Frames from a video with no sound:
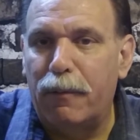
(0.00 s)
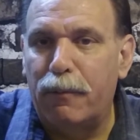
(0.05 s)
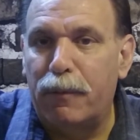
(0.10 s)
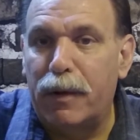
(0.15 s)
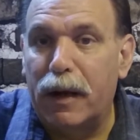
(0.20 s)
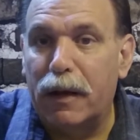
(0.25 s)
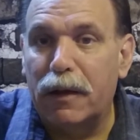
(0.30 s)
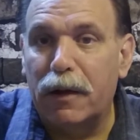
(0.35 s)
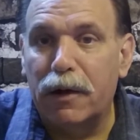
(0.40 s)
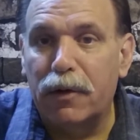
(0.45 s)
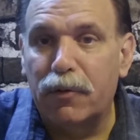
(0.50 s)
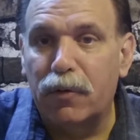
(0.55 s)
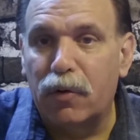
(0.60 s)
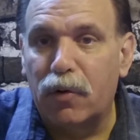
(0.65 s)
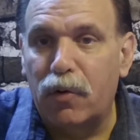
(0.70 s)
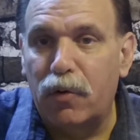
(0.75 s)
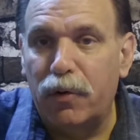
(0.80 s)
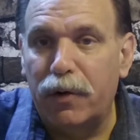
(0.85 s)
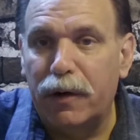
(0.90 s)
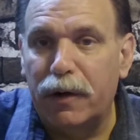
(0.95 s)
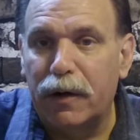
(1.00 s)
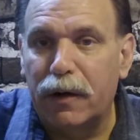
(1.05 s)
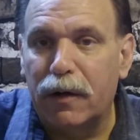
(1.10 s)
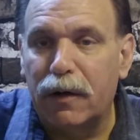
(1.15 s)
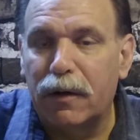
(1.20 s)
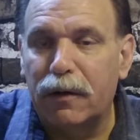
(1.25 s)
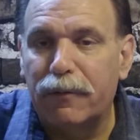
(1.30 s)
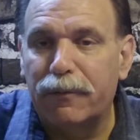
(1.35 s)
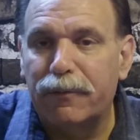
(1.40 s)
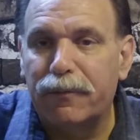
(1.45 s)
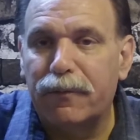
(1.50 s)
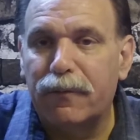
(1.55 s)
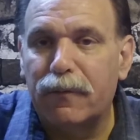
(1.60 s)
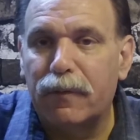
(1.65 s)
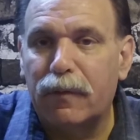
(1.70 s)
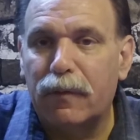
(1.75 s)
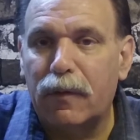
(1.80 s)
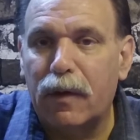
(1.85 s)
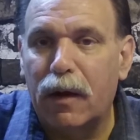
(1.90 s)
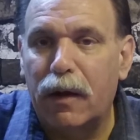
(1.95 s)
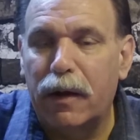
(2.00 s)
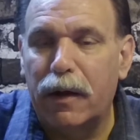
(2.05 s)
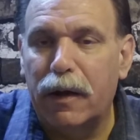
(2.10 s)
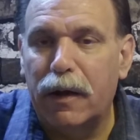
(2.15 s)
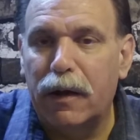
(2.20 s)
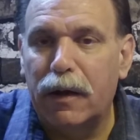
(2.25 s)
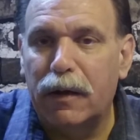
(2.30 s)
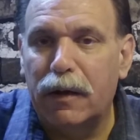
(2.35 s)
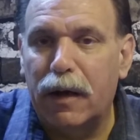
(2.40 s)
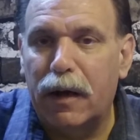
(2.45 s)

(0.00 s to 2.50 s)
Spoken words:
But I learned real quick, and